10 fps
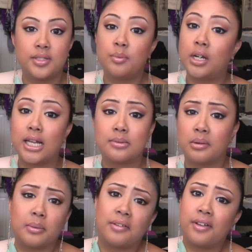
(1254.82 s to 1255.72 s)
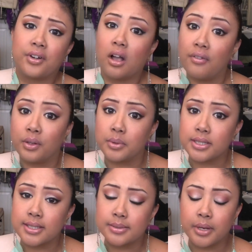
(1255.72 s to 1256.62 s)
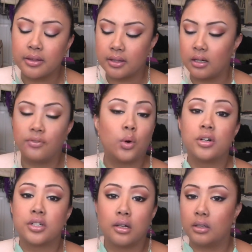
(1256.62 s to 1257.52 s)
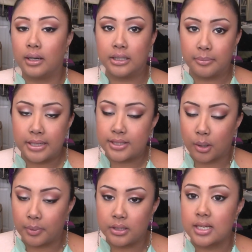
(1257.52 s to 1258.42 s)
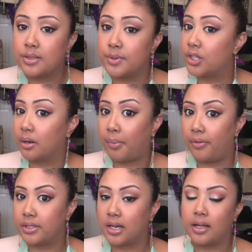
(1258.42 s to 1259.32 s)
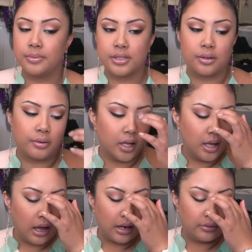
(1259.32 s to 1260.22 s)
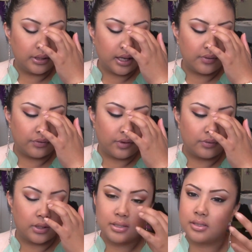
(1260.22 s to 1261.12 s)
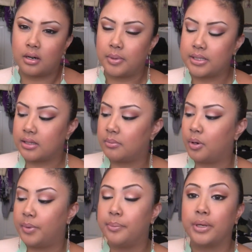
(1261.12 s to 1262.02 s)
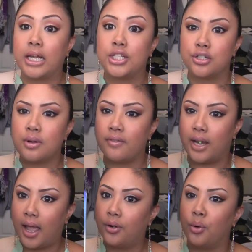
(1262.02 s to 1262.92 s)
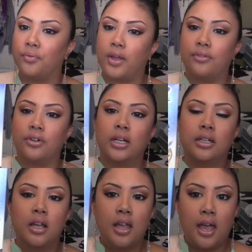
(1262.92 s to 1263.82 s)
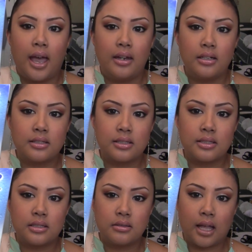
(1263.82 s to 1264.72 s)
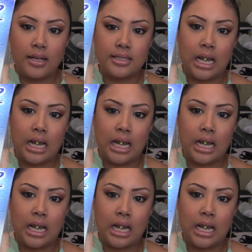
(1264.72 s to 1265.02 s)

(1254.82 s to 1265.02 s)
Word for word: Someone asked me what my favorite coffee was this month, and of course y'all know I love my Starbucks. I switch it up all the time, so I don't really have a favorite at Starbucks at the moment, but I do have an at-home favorite, and it's the Silk Iced